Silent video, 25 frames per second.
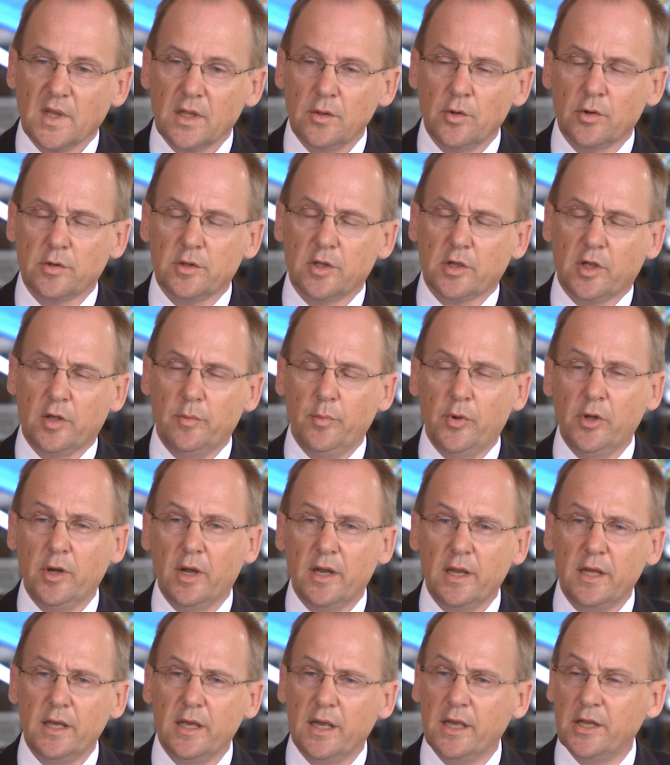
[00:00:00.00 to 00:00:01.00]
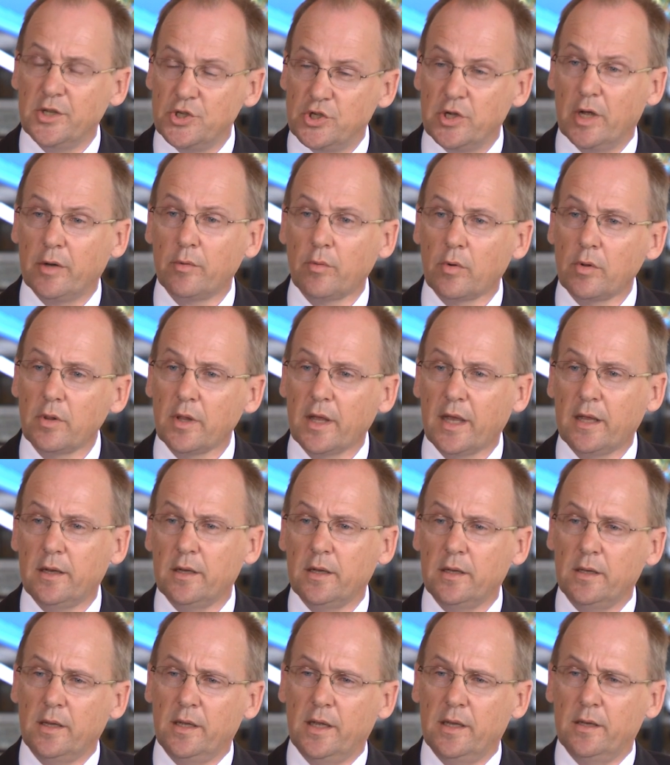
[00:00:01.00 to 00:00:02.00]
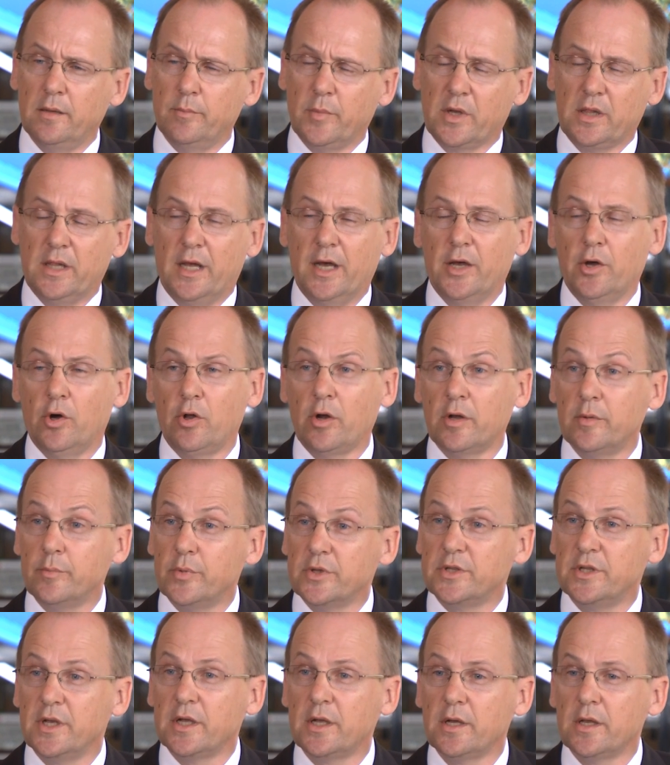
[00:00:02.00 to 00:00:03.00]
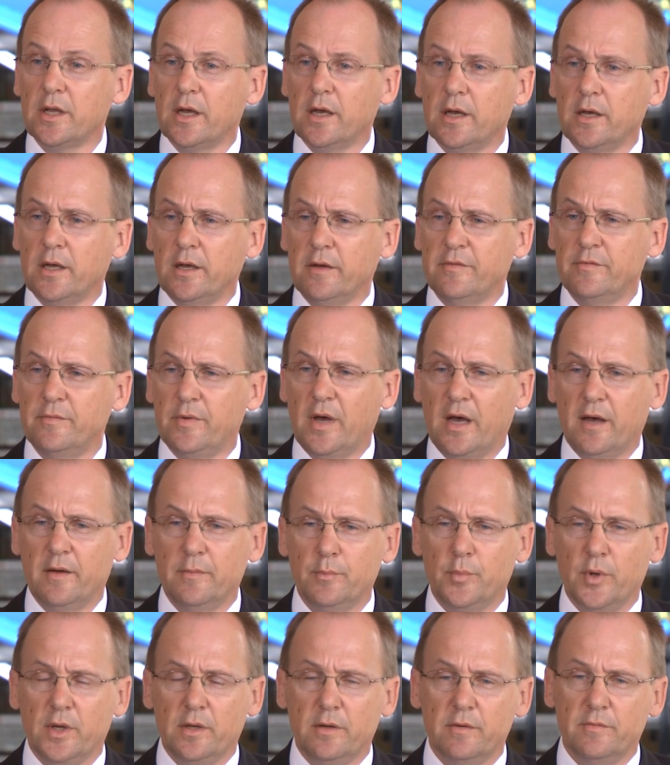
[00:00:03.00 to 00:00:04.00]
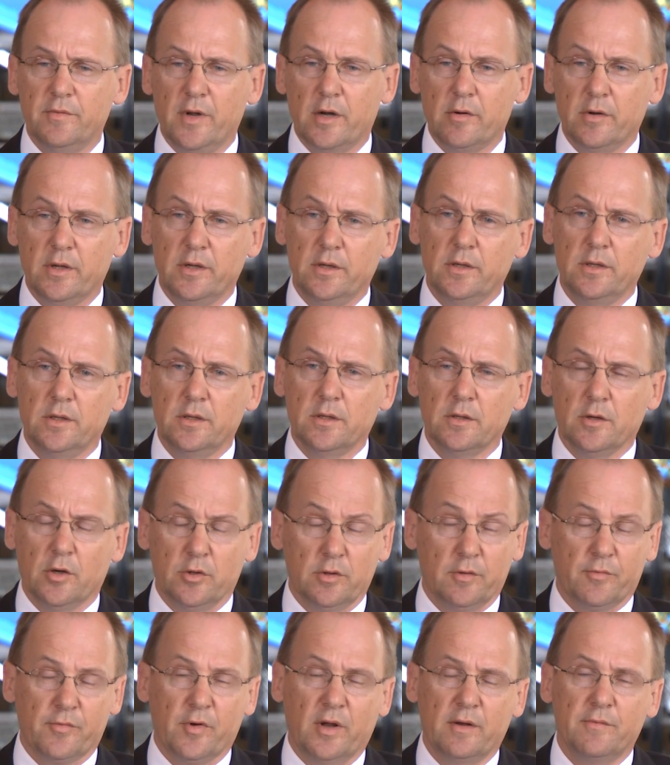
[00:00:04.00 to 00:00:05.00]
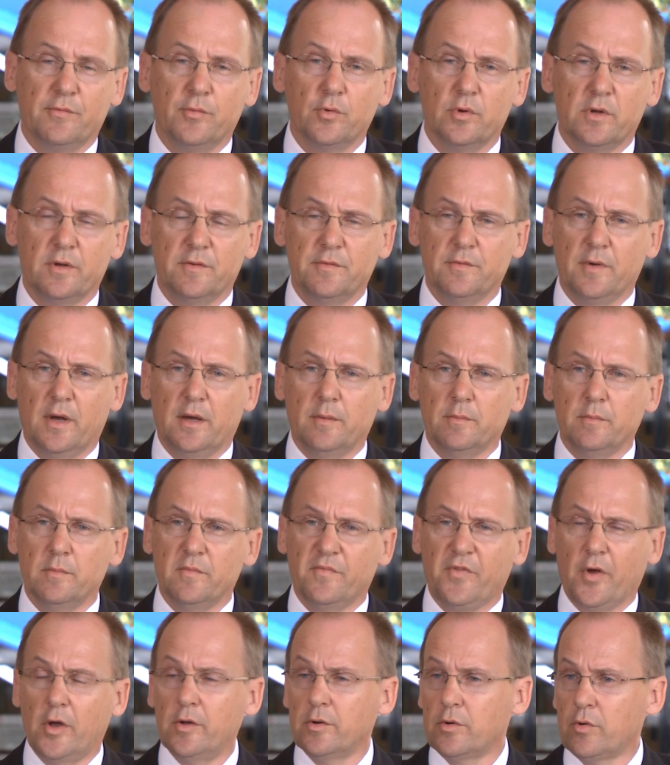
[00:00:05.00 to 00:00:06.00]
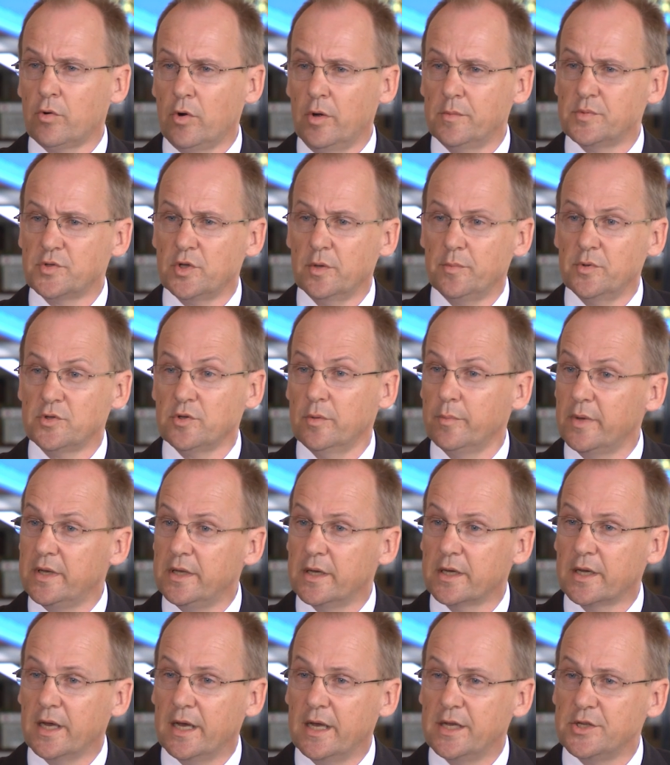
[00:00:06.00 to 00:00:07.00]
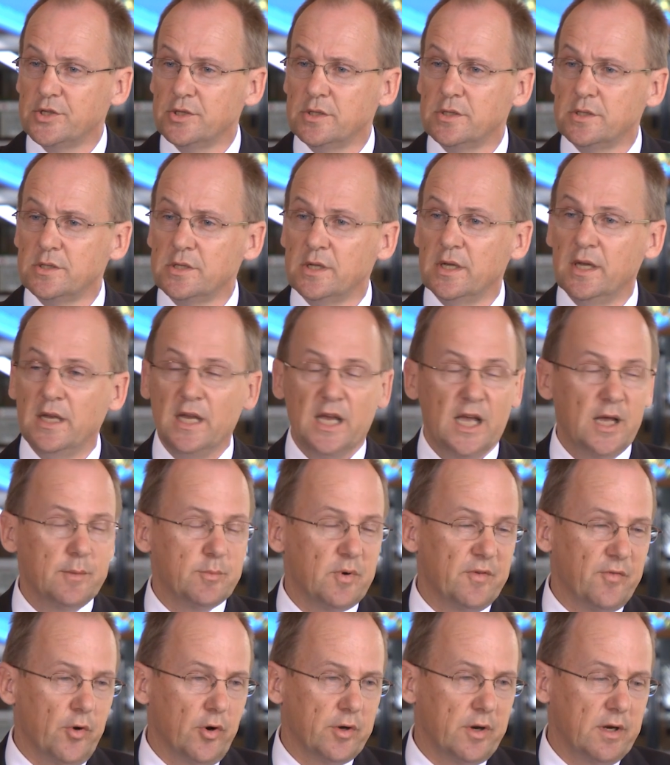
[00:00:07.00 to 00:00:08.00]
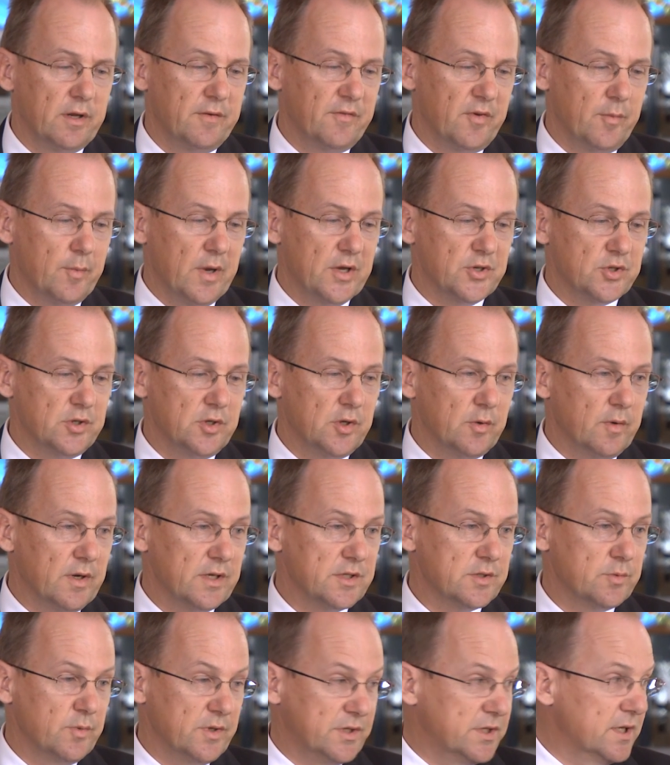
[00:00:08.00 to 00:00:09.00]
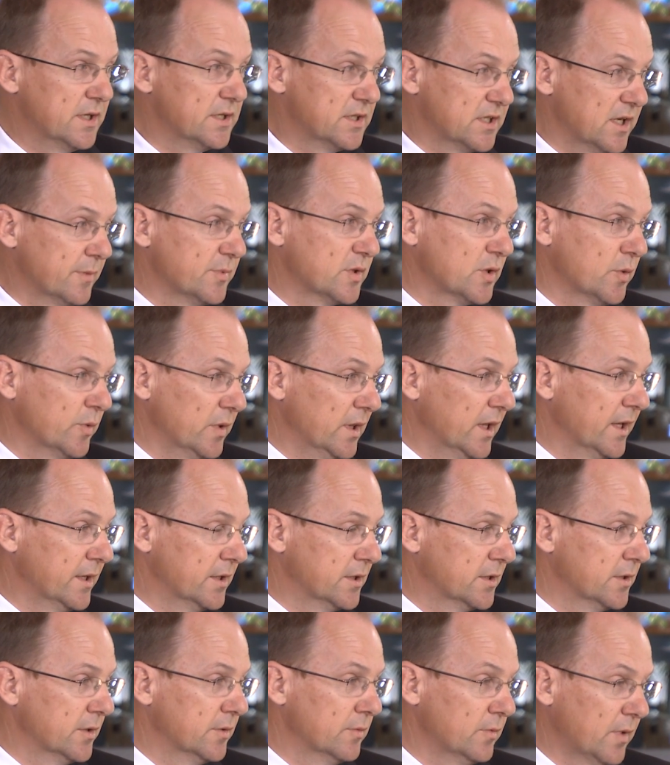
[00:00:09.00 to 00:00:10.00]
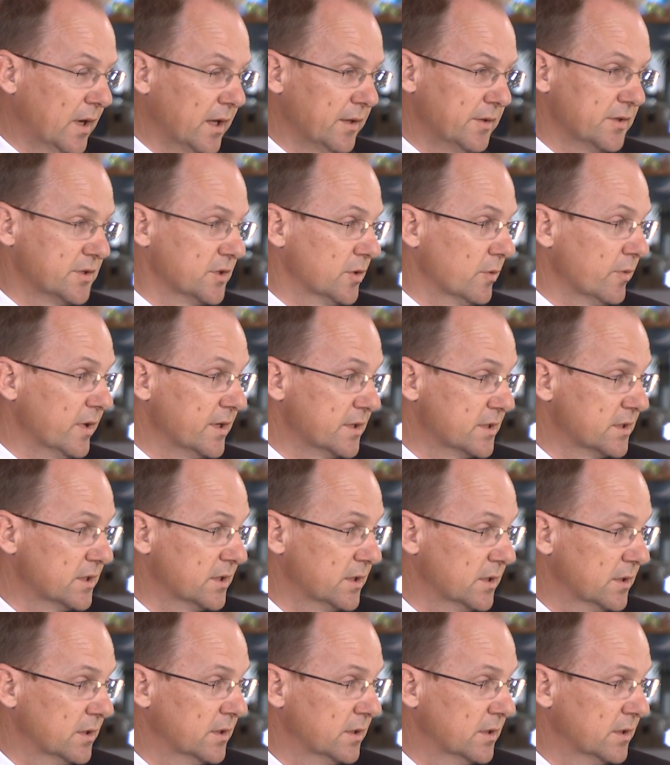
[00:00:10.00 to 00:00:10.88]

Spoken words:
Look, the community in general, and in Macleay Island in particular, have been very on the front foot, have phoned Crime Stoppers on many occasions, and provided information to us, which has subsequently led to this arrest.